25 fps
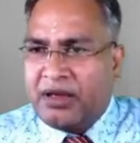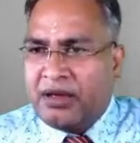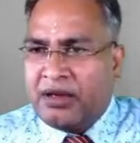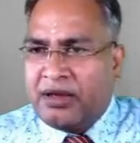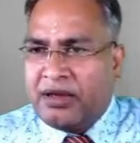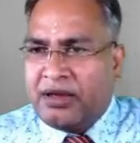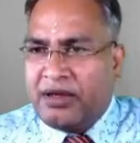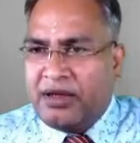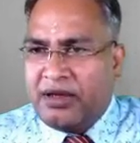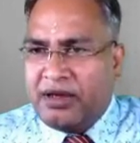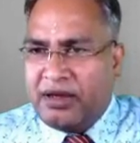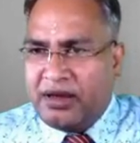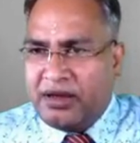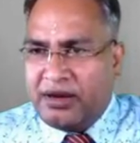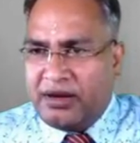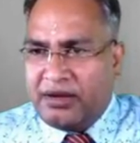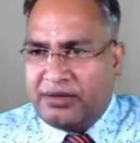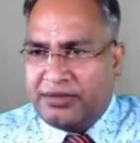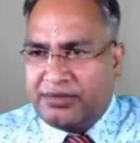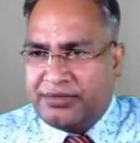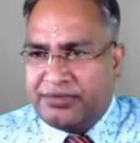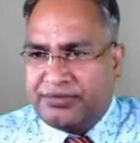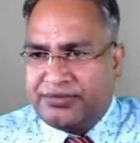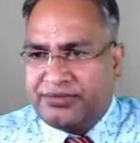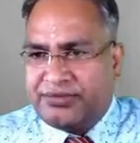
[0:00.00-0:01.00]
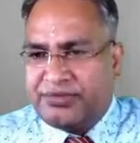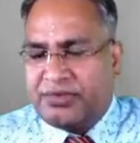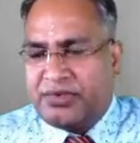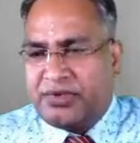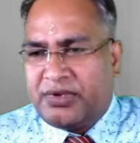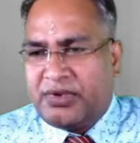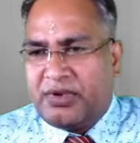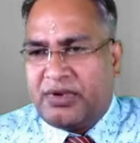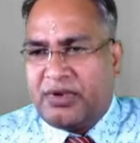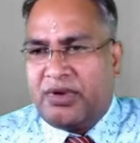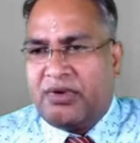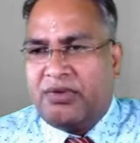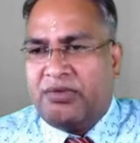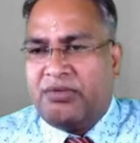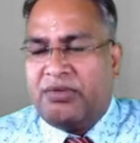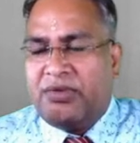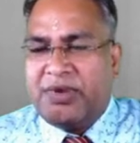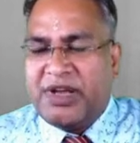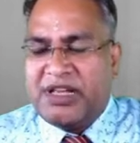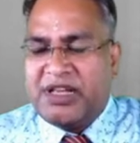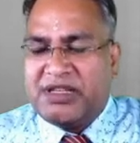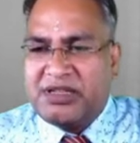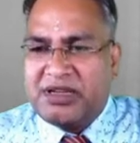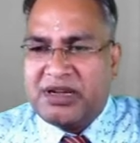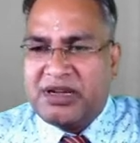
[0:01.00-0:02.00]
Here we
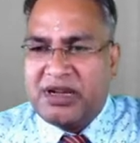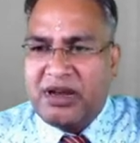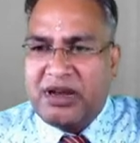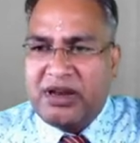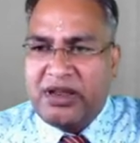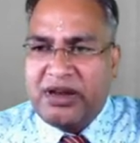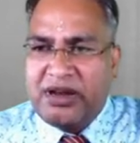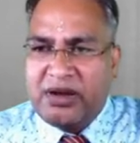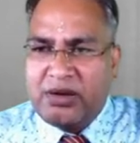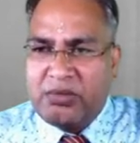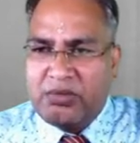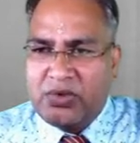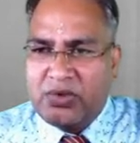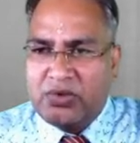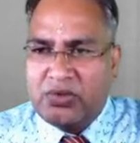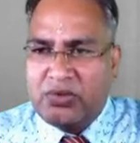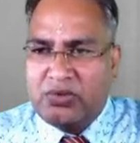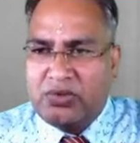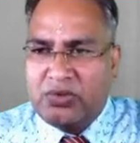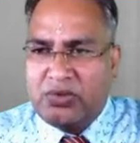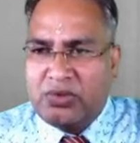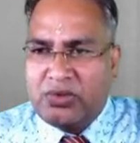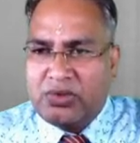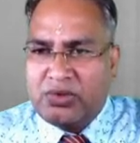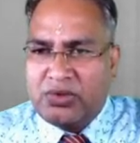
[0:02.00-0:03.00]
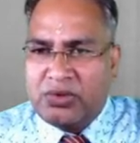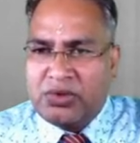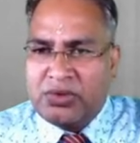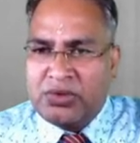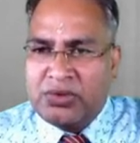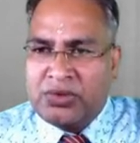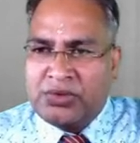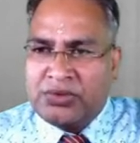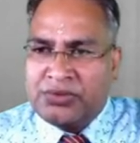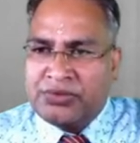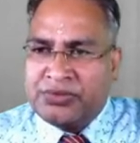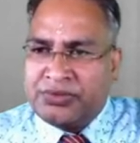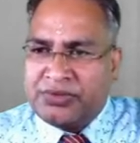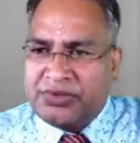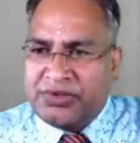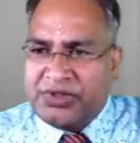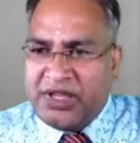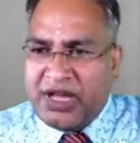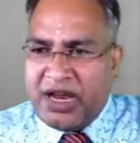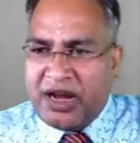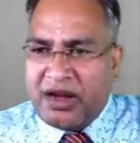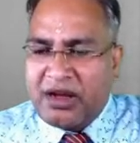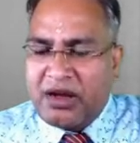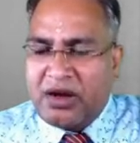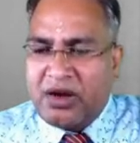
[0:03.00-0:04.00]
basically remove
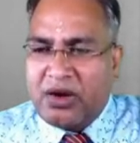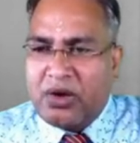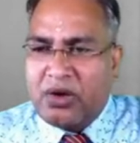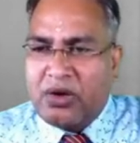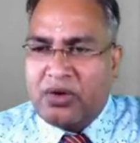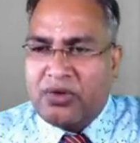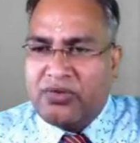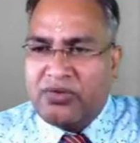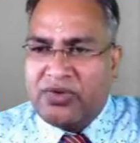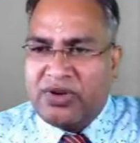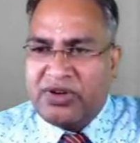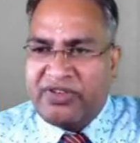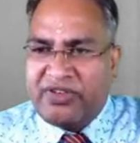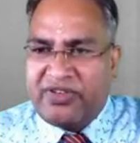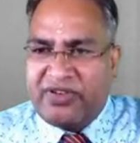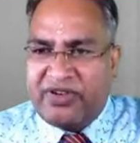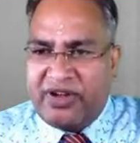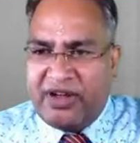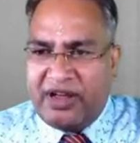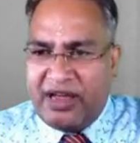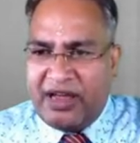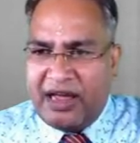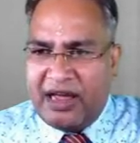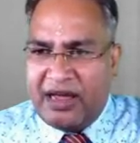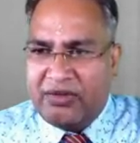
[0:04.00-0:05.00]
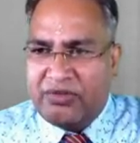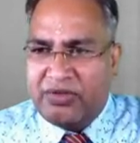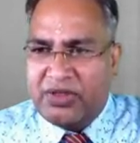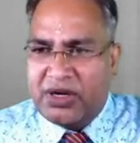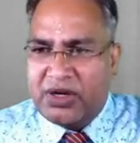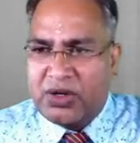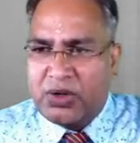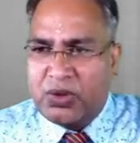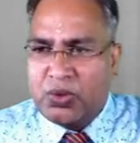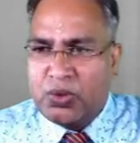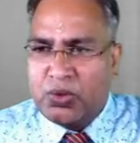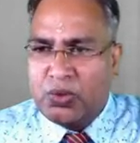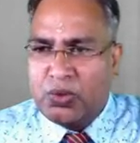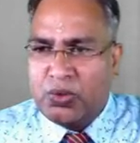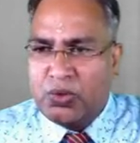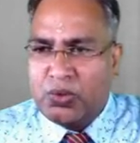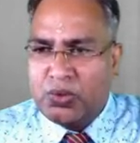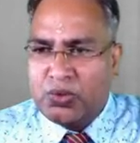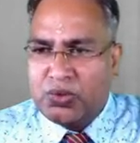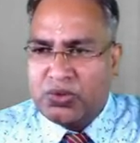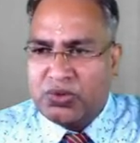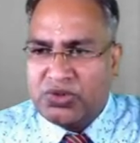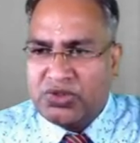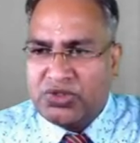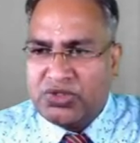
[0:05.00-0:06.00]
that node which have the 2
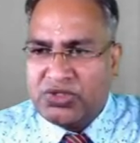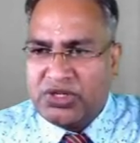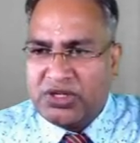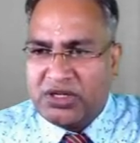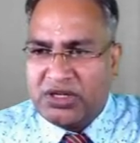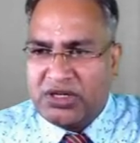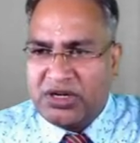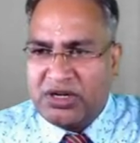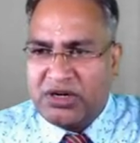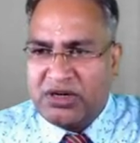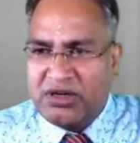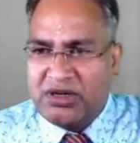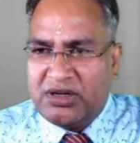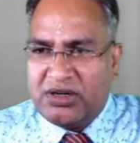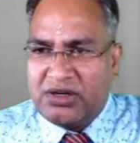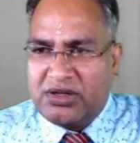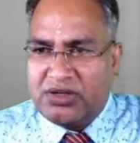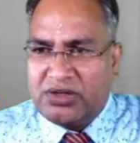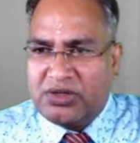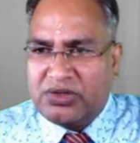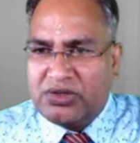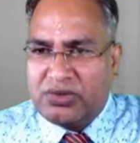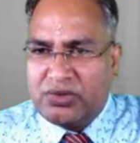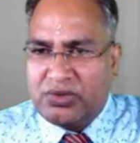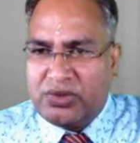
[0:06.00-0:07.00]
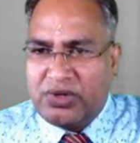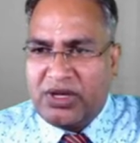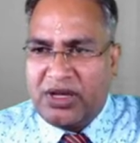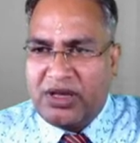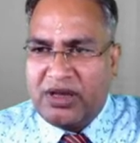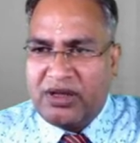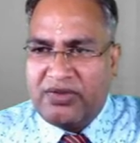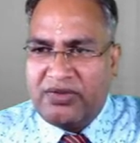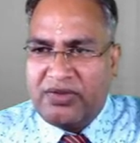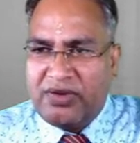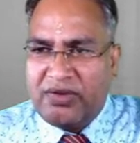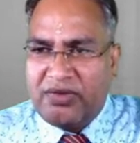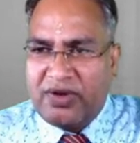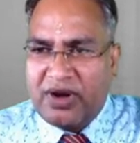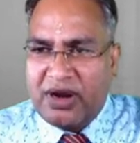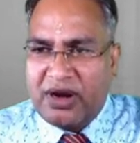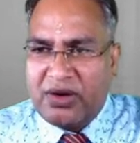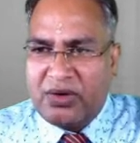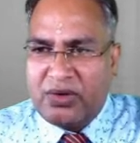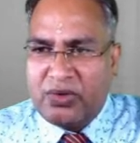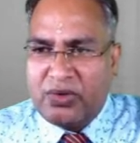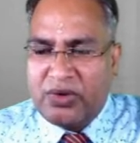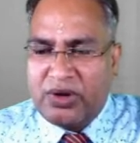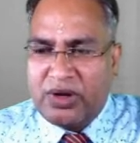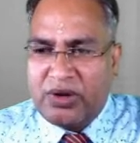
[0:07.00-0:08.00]
children. So here we want
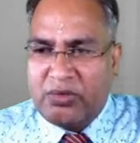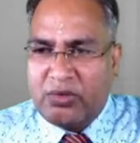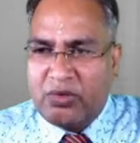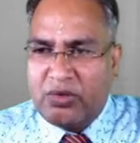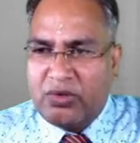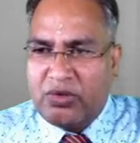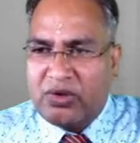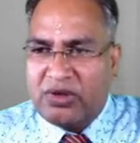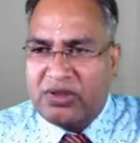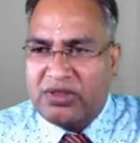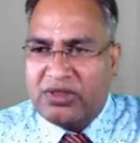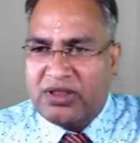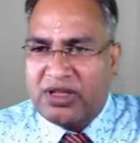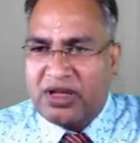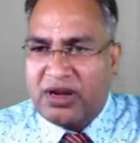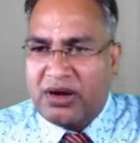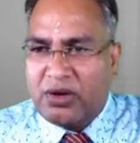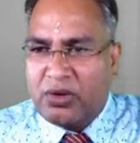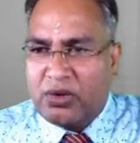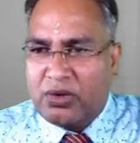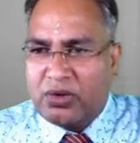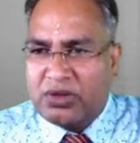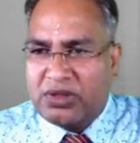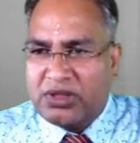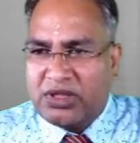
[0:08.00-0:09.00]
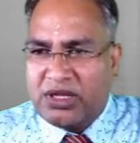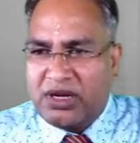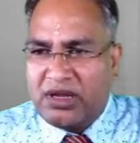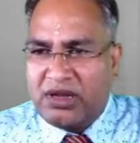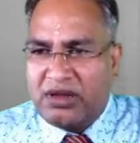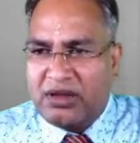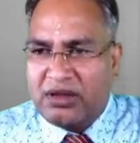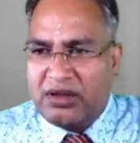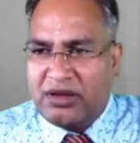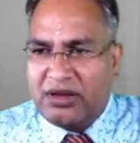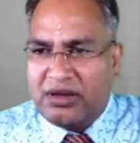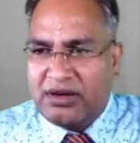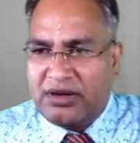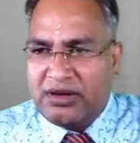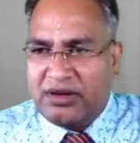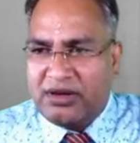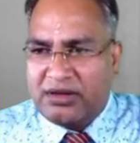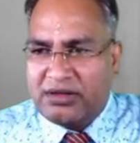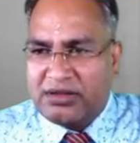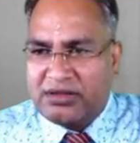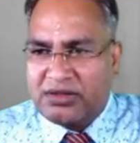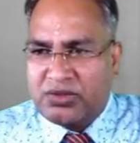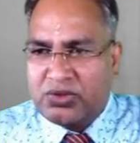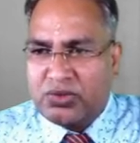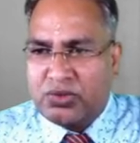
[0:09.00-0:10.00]
to remove the node 3.
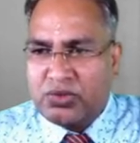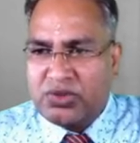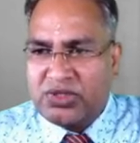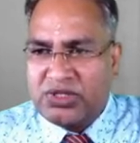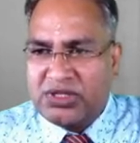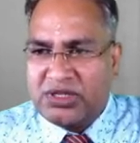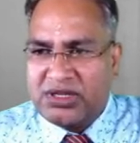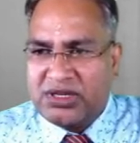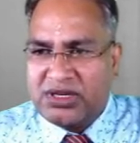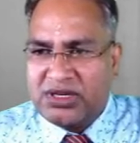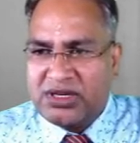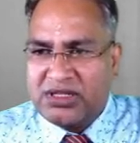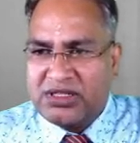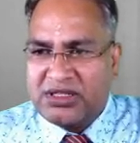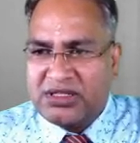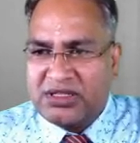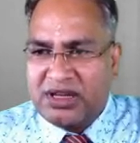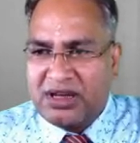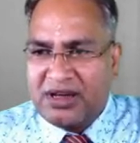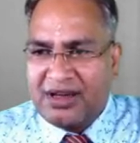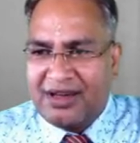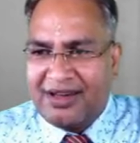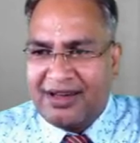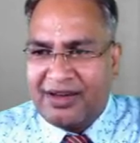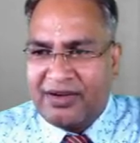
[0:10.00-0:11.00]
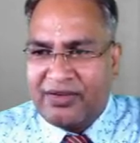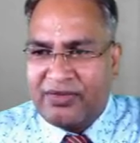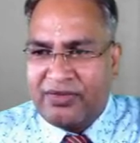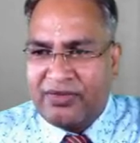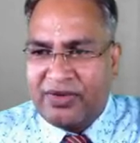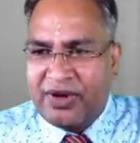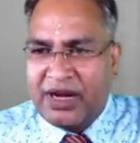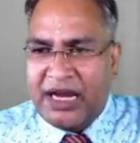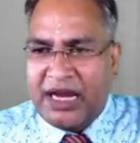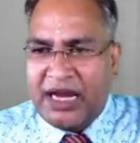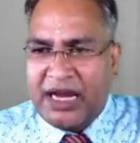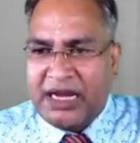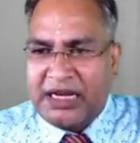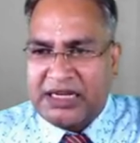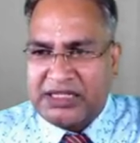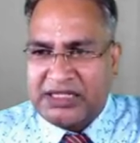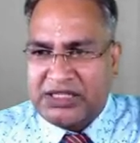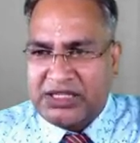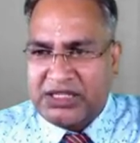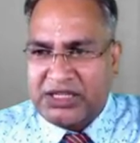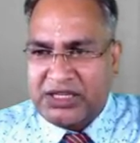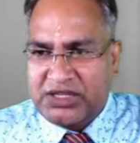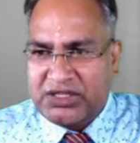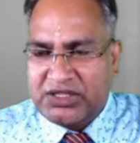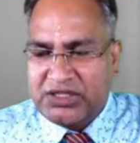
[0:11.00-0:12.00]
Its 2 children are 1 and
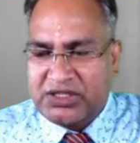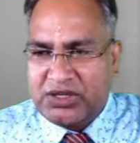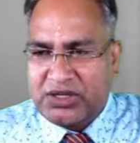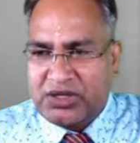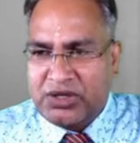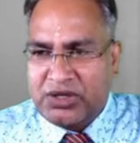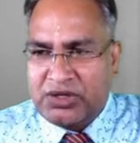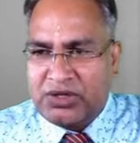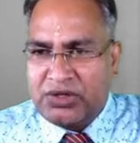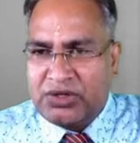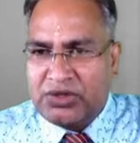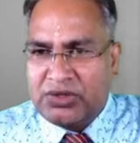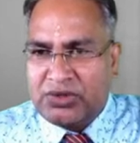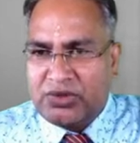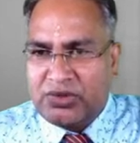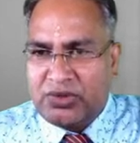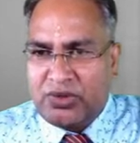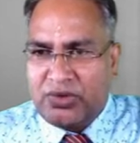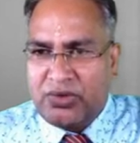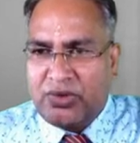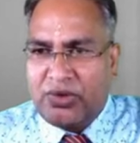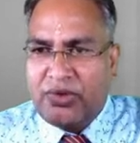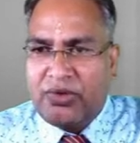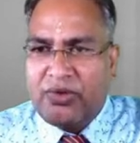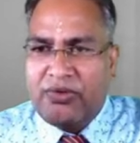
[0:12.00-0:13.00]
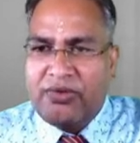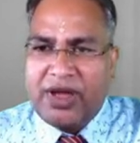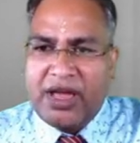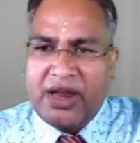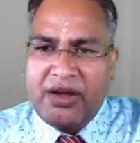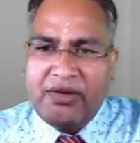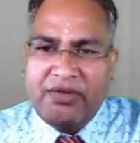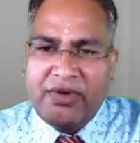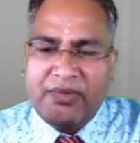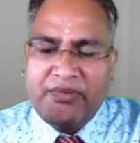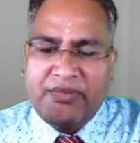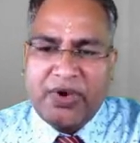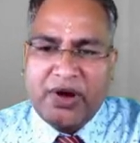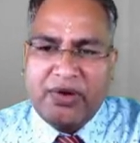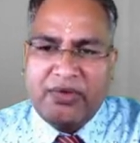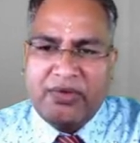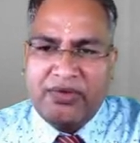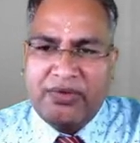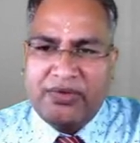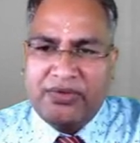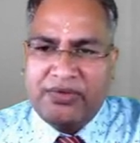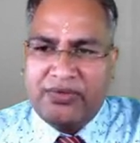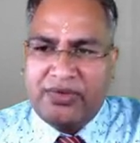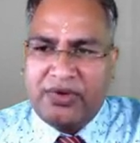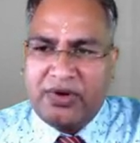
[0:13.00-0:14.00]
6. So when we
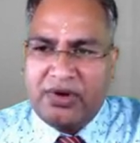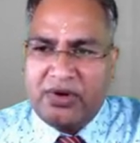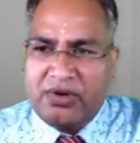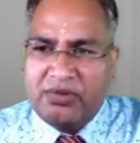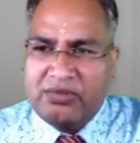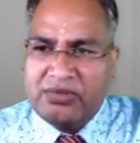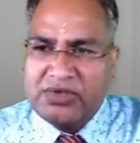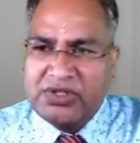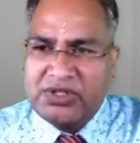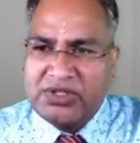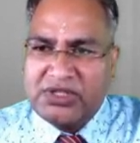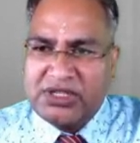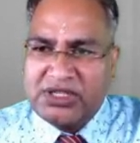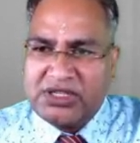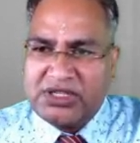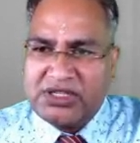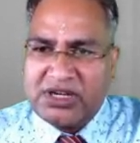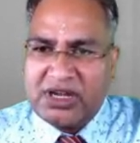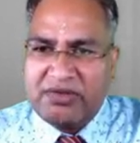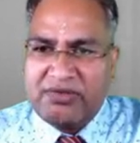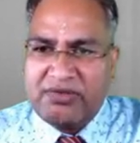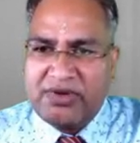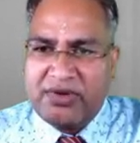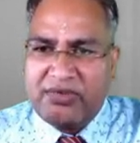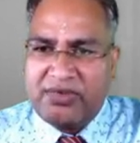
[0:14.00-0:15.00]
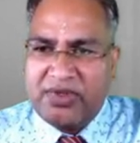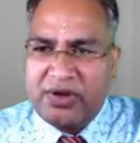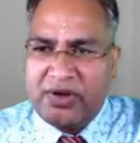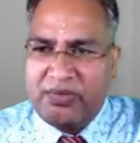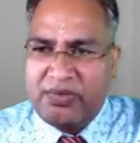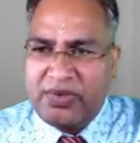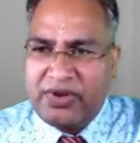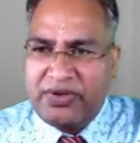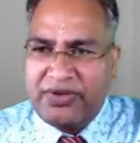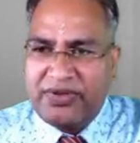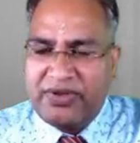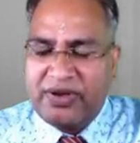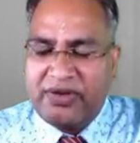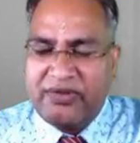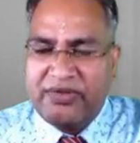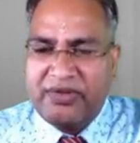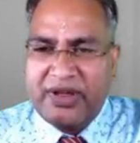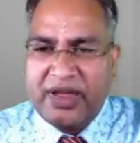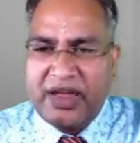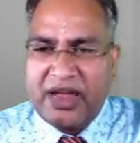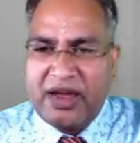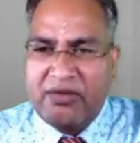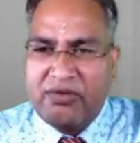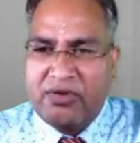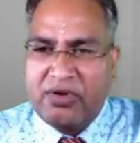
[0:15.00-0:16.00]
perform such type of the operation, we
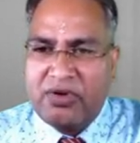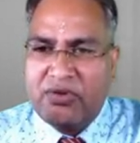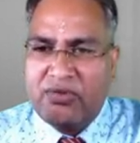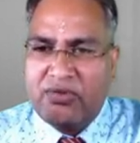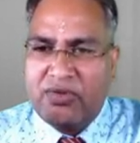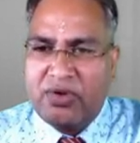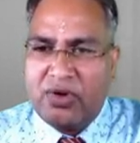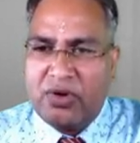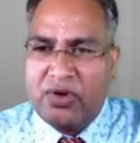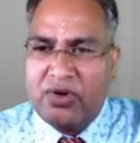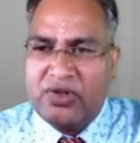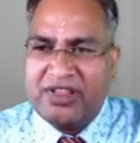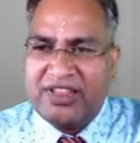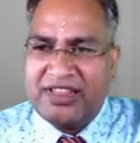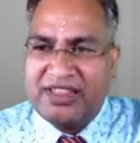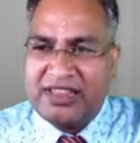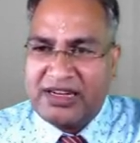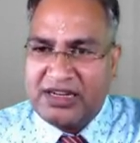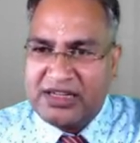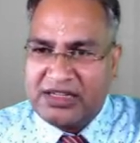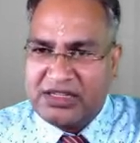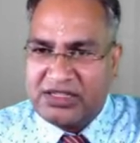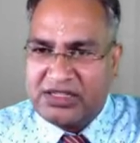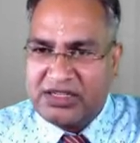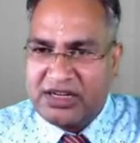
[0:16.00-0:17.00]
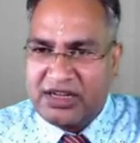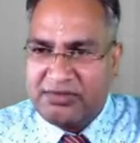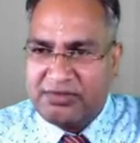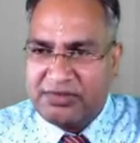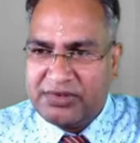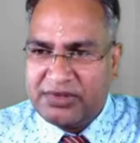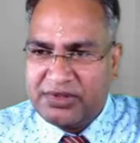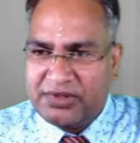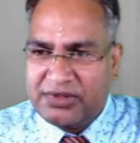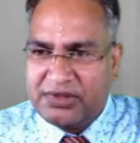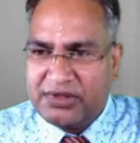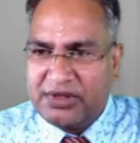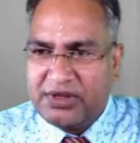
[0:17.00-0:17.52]
have to follow the 3 steps.